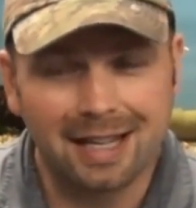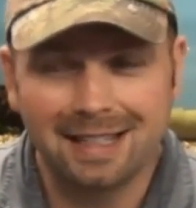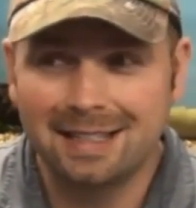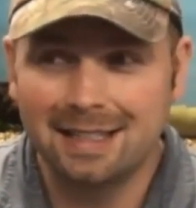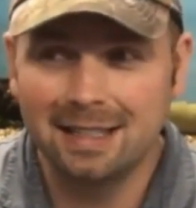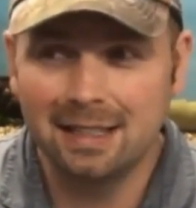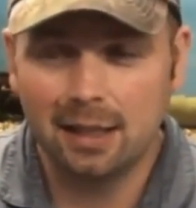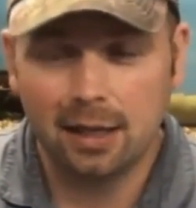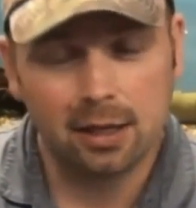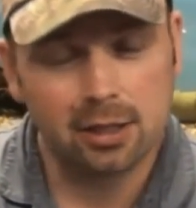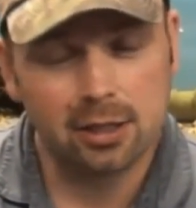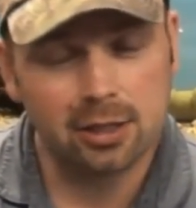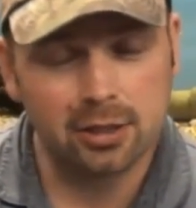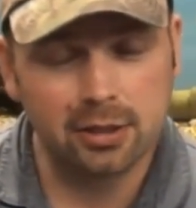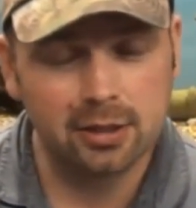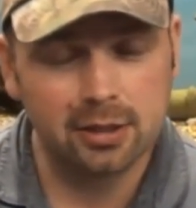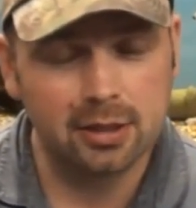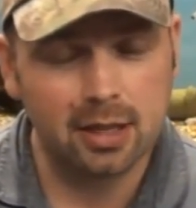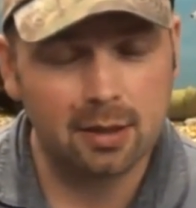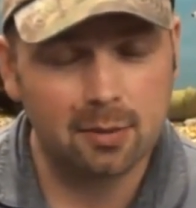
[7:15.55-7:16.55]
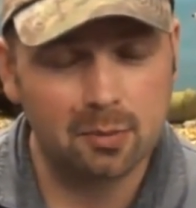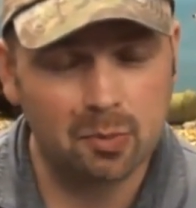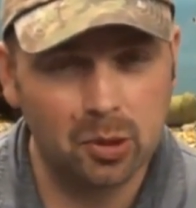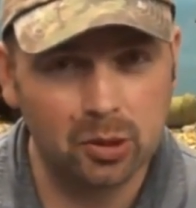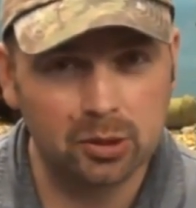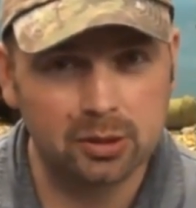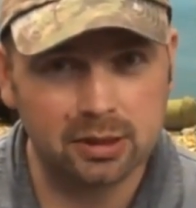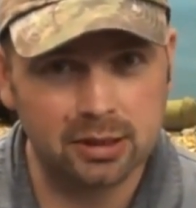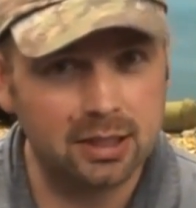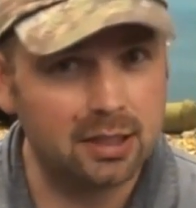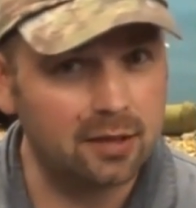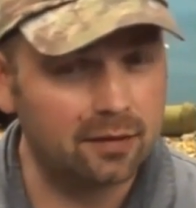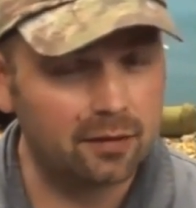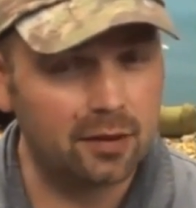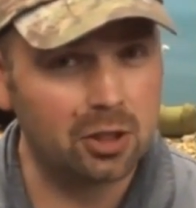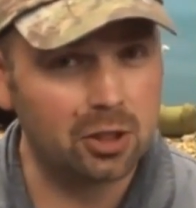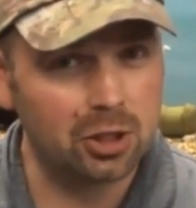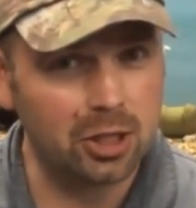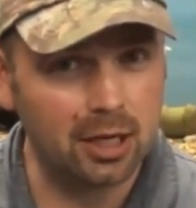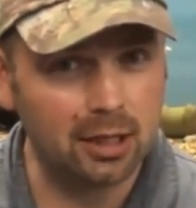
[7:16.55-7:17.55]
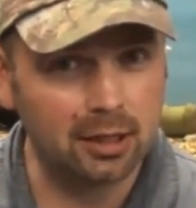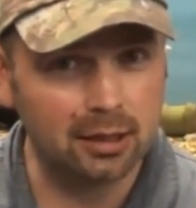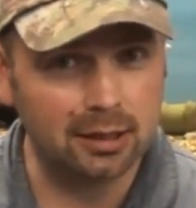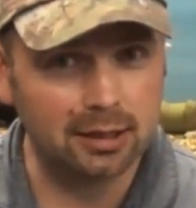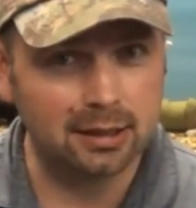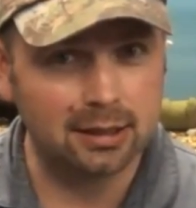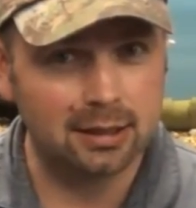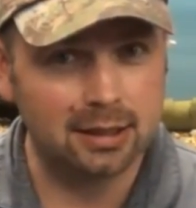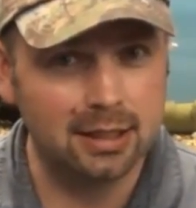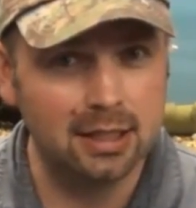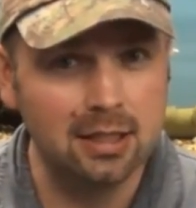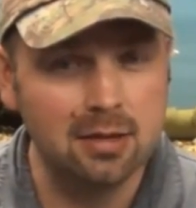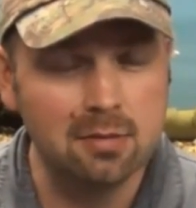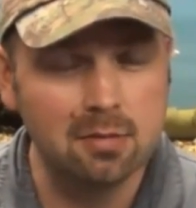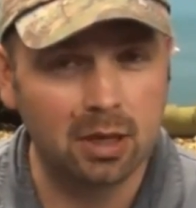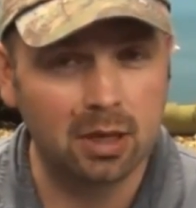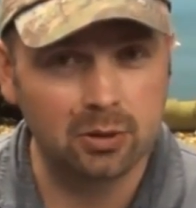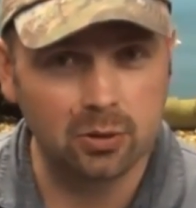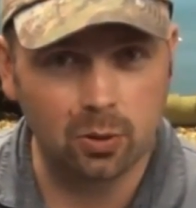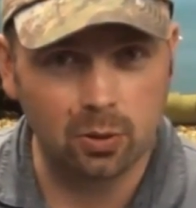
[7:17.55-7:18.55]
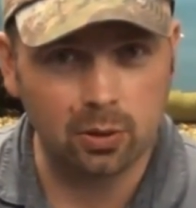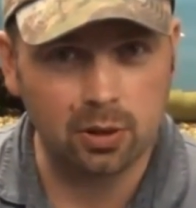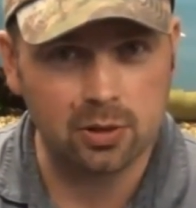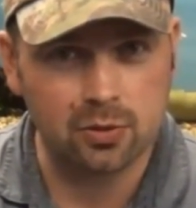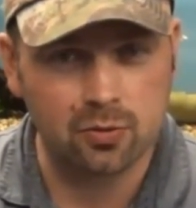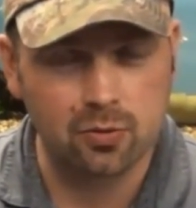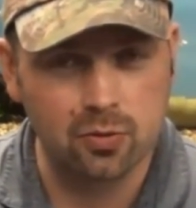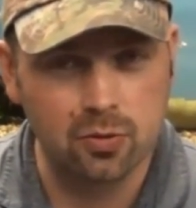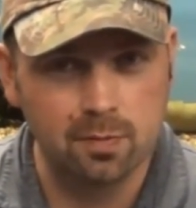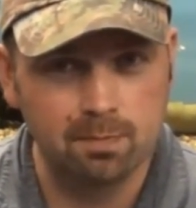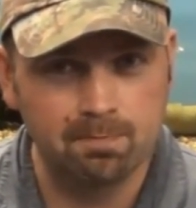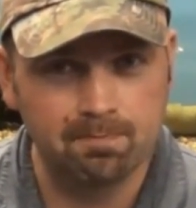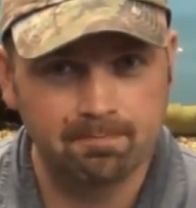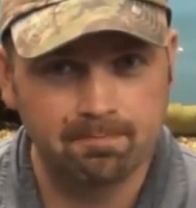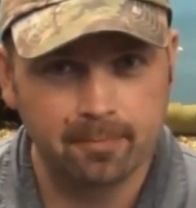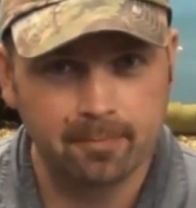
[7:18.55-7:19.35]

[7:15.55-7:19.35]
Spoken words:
I did actually put a fish tank in my daughter's room,